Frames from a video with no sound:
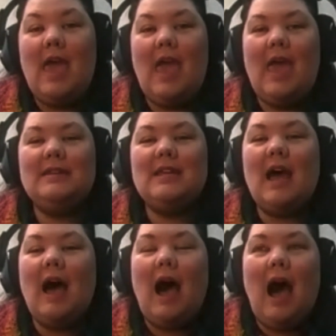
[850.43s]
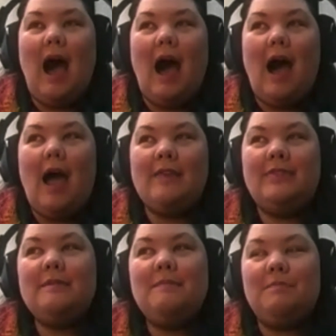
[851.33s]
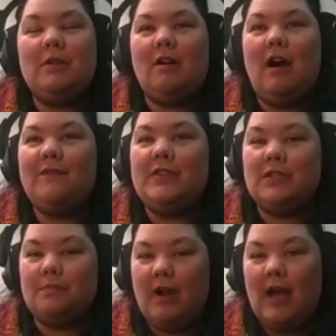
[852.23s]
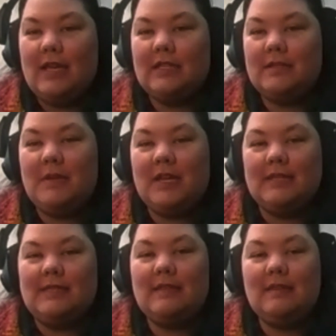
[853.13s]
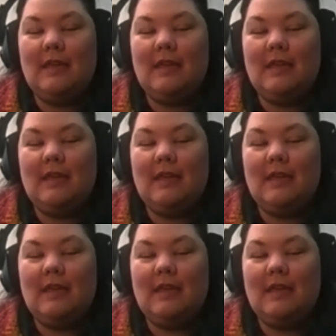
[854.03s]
And I think people are often surprised because,